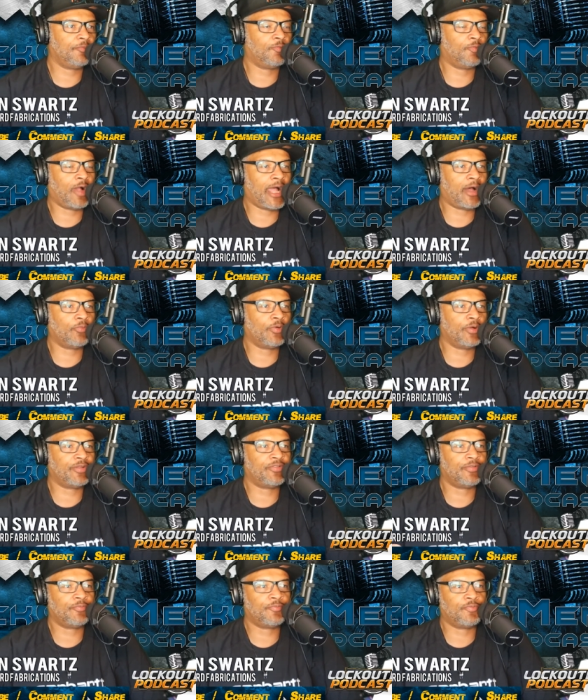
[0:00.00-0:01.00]
how
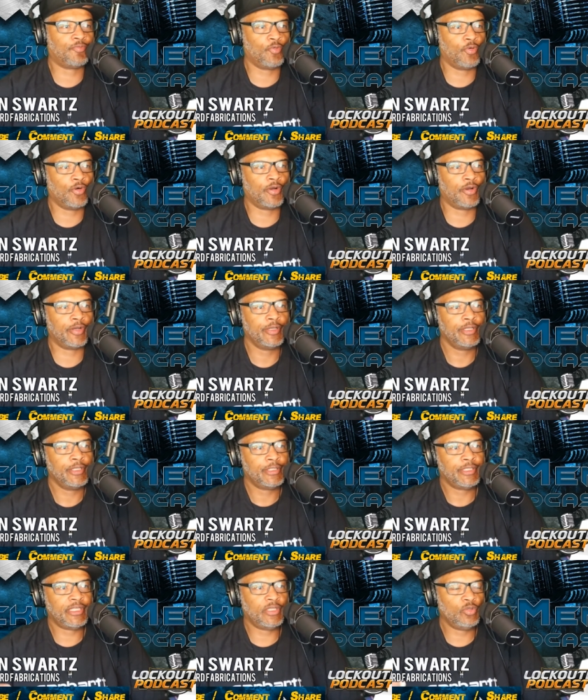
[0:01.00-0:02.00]
was it for
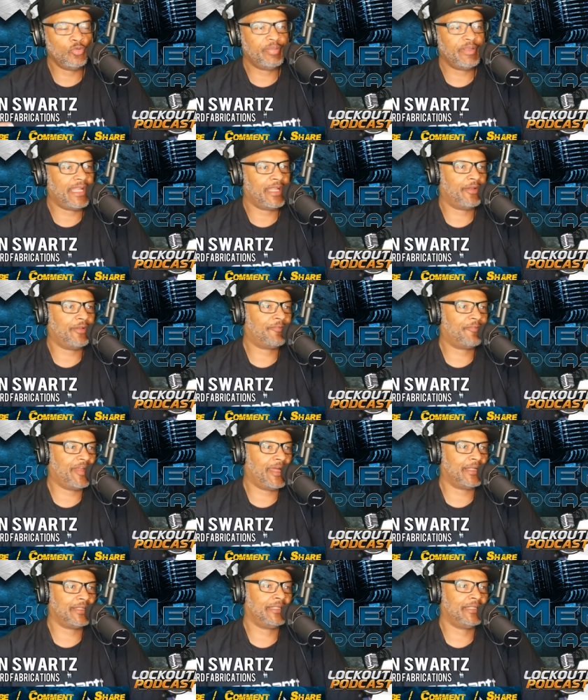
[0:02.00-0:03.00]
you being a
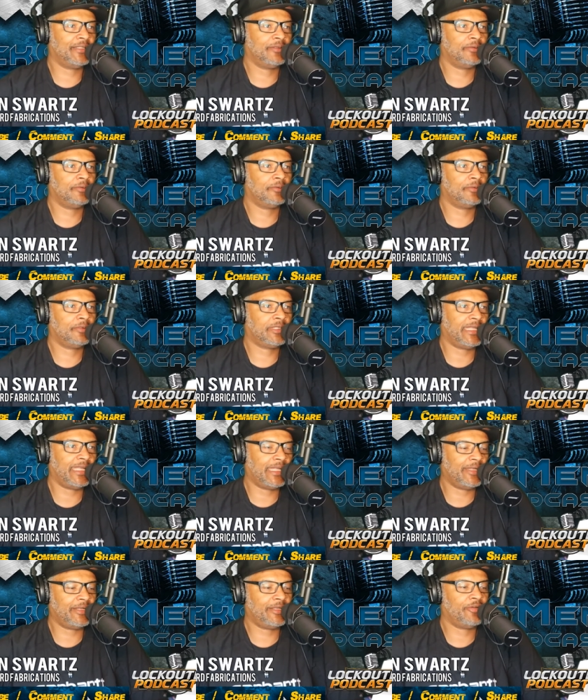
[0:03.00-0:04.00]
felon
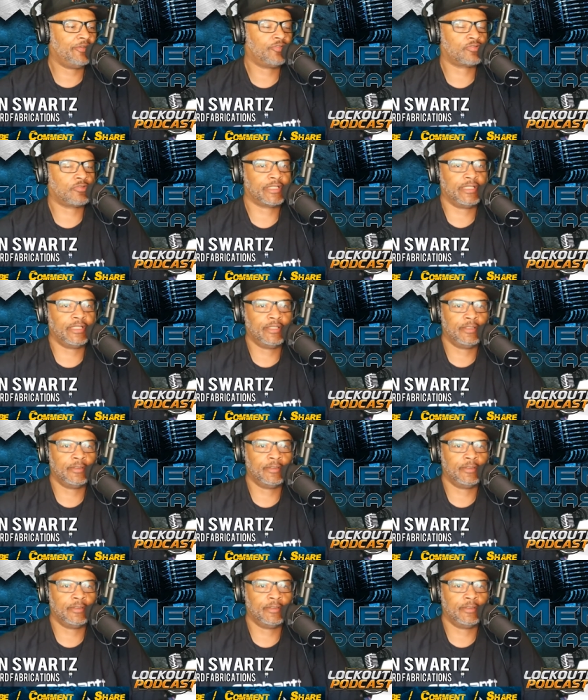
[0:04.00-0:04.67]
getting into trucking